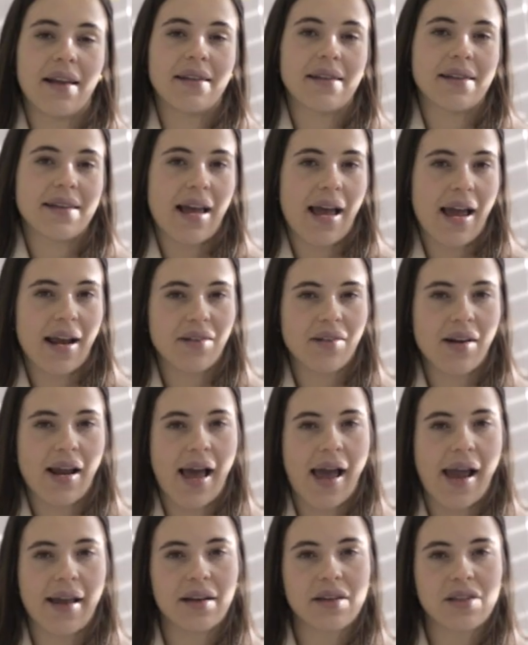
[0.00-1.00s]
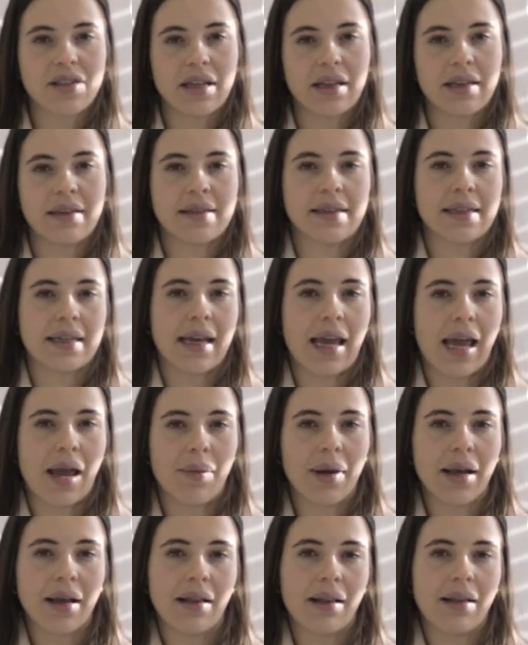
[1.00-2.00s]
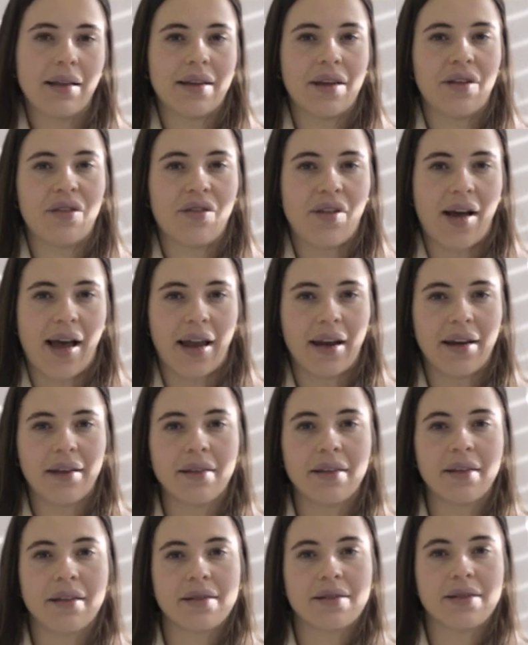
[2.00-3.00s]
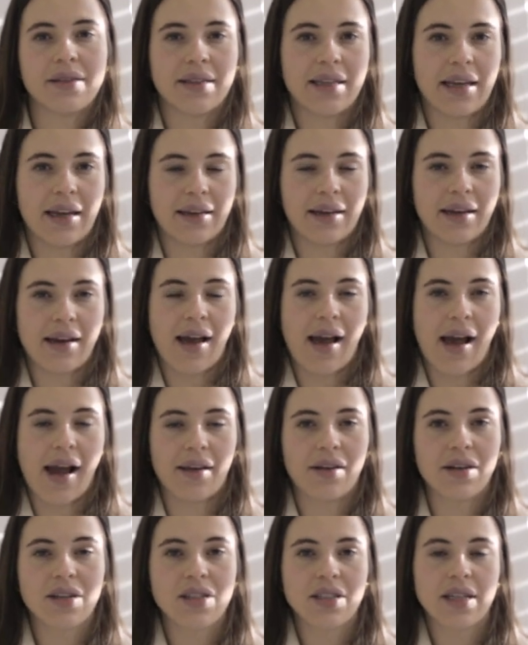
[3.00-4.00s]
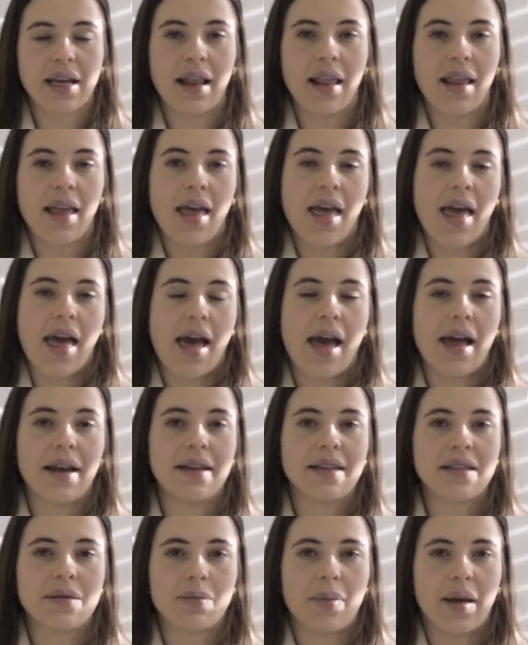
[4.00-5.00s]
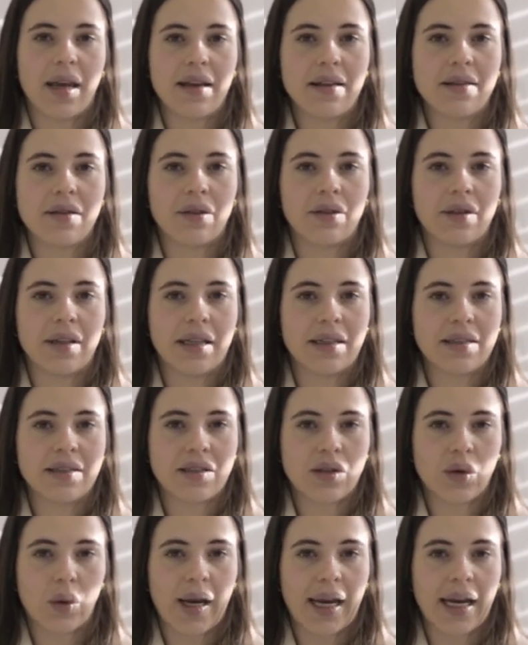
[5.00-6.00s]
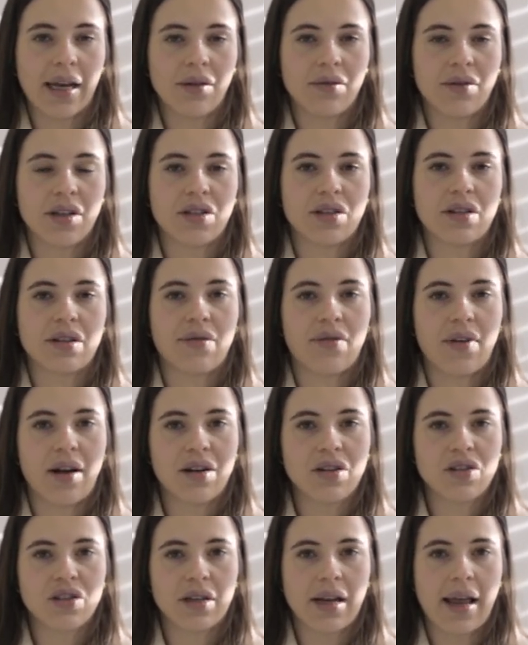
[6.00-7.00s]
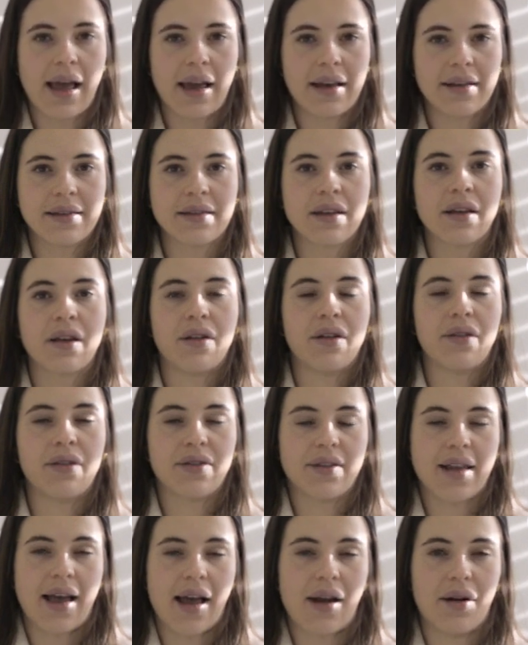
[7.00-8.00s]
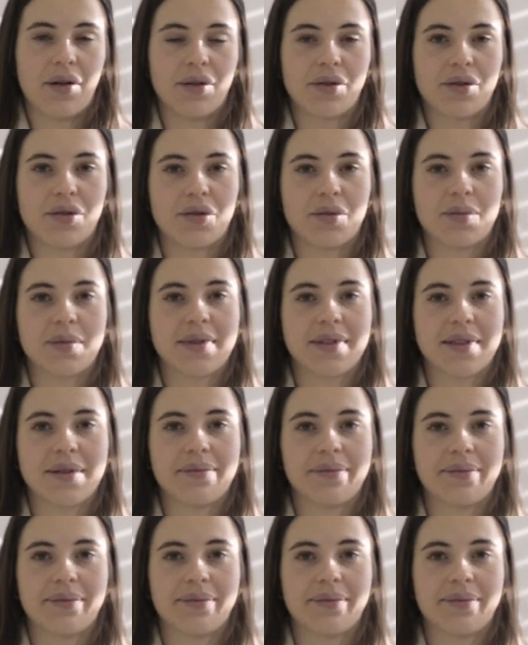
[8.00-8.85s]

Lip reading: The KYTO Hydrogel is a chemical-defined synthetic hydrogel and is based on the strain which is functionized with stylo glues.